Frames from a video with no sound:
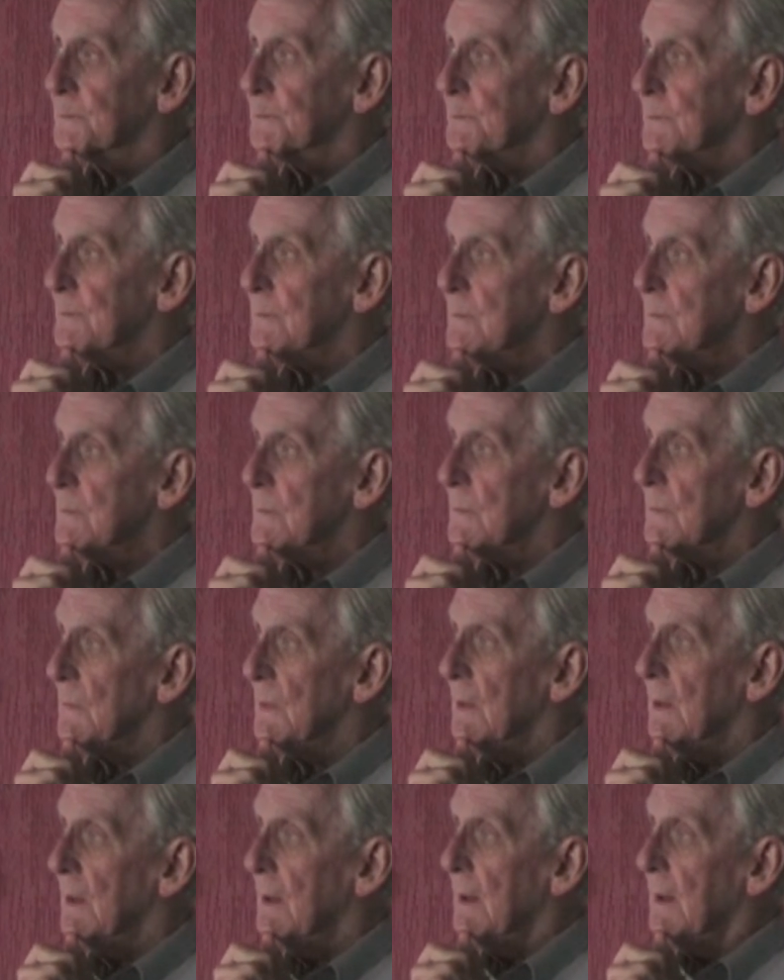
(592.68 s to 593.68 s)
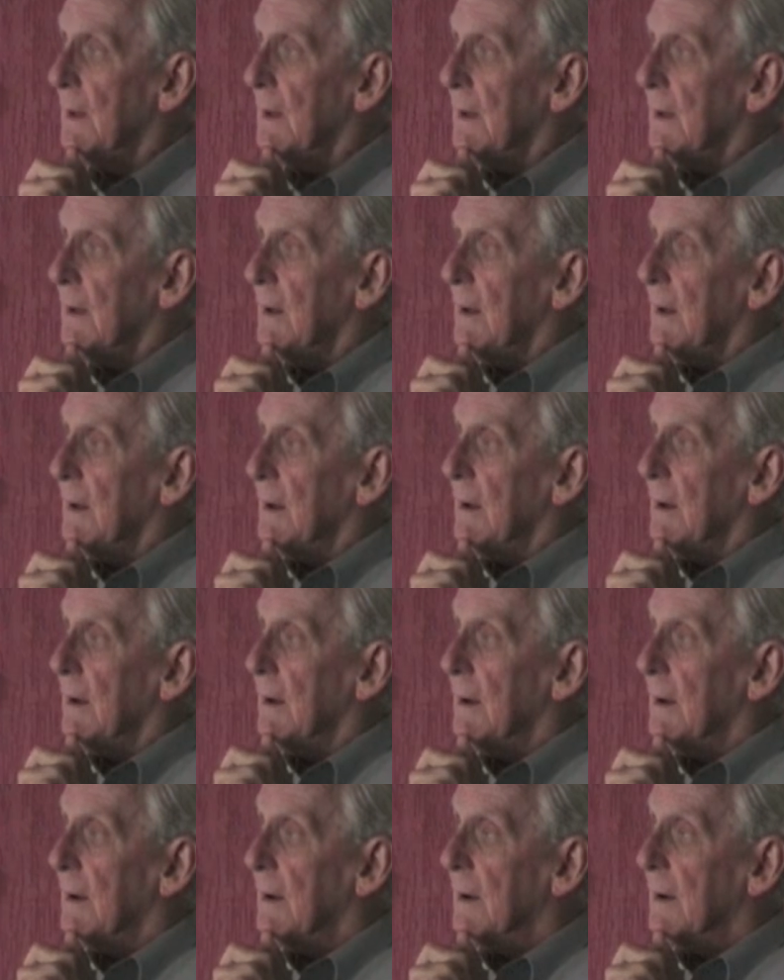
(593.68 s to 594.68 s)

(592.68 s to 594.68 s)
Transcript: No one is speaking in this clip.